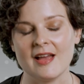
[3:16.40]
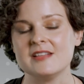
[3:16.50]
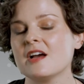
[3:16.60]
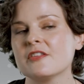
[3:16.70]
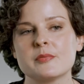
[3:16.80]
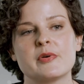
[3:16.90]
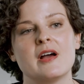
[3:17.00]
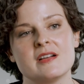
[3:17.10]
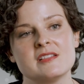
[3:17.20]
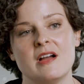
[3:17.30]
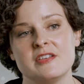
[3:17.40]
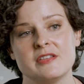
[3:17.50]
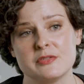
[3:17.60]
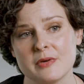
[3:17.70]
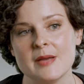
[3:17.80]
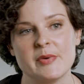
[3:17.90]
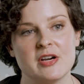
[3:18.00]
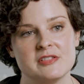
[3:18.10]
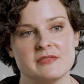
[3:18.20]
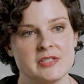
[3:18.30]
and other products on the dry
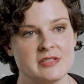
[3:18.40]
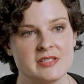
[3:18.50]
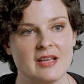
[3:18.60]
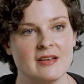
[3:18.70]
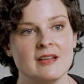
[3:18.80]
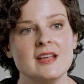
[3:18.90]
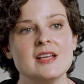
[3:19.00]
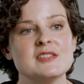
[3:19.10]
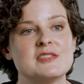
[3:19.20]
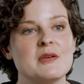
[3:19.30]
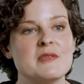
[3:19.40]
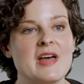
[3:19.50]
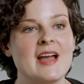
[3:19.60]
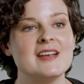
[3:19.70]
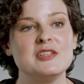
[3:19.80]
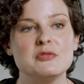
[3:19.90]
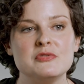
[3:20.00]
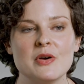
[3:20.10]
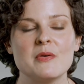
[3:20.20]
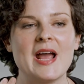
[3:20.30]
parts of your skin so that you
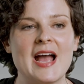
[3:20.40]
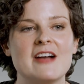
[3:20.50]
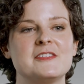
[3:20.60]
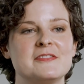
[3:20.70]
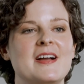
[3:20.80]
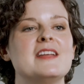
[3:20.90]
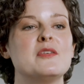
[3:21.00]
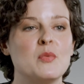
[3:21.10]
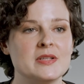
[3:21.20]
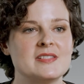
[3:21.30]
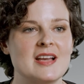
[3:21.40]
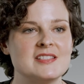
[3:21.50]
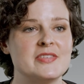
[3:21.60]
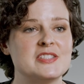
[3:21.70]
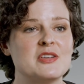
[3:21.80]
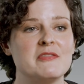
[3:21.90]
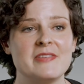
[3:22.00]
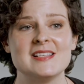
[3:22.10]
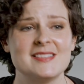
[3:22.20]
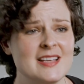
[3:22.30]
don't have to find a one-size-fits-all
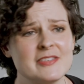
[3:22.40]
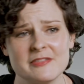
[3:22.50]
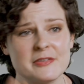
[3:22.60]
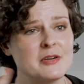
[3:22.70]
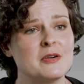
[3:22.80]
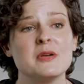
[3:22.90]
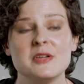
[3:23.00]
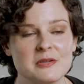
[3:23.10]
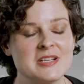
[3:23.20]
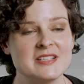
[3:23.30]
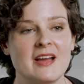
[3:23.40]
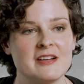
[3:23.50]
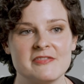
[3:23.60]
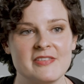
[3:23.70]
face even for your entire